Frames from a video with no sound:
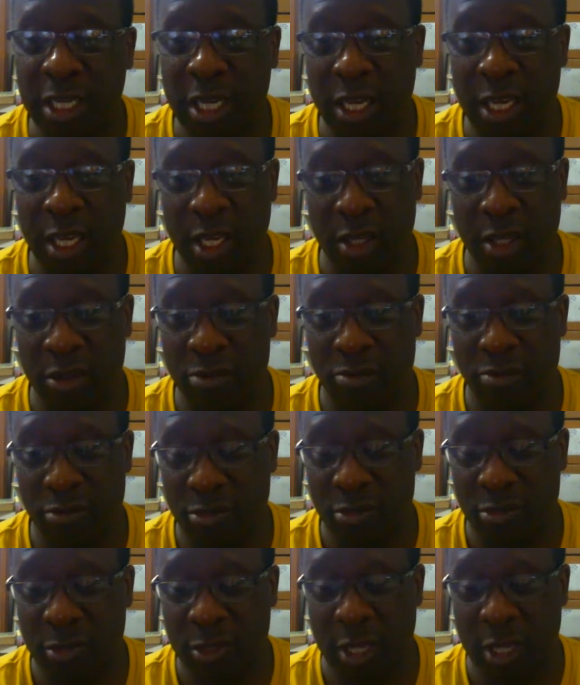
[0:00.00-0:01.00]
And
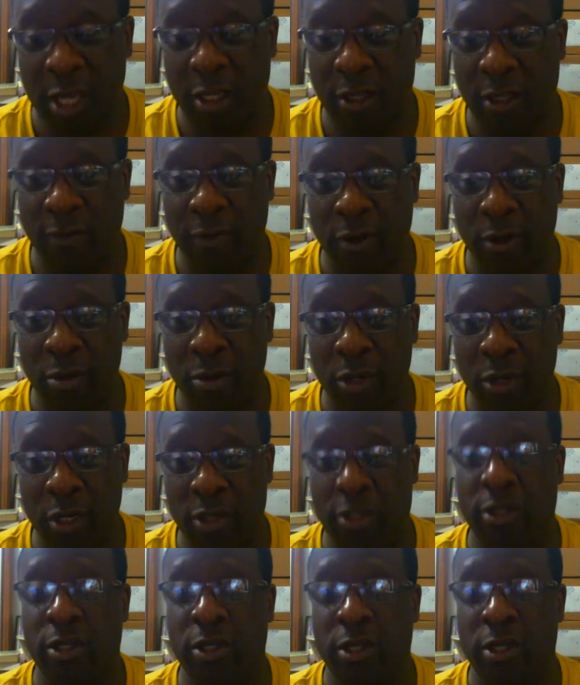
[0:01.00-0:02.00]
thank you very
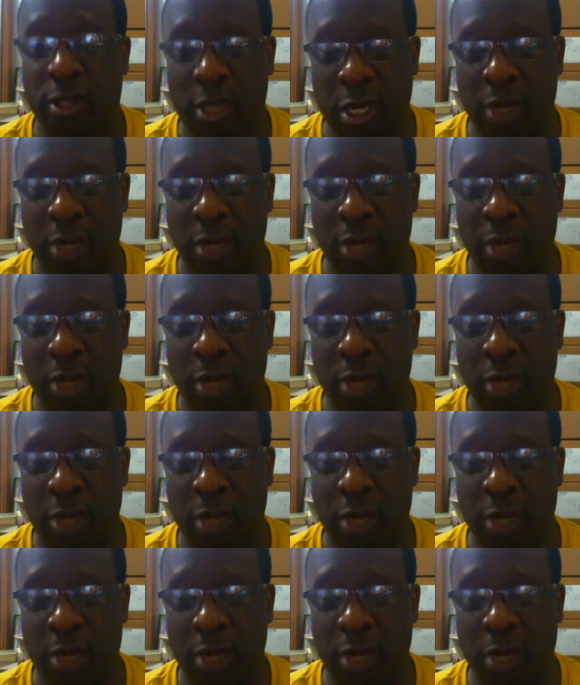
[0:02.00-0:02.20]
much.